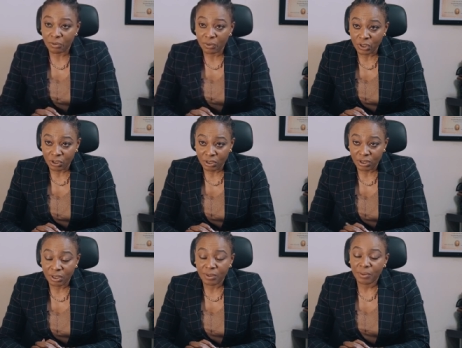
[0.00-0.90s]

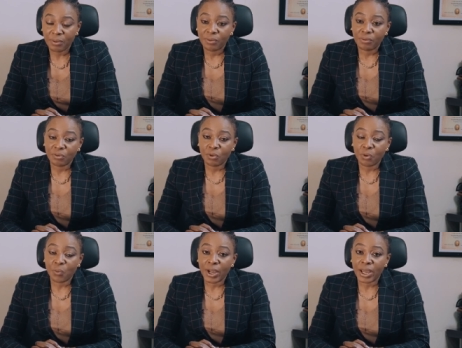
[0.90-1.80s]
regions. So
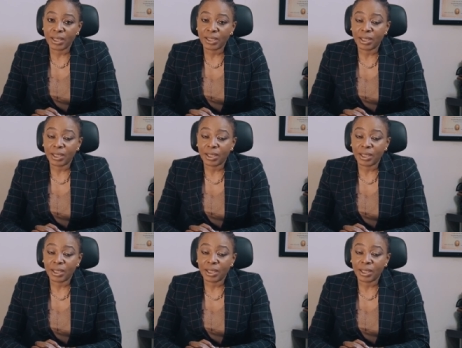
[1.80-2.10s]
we're in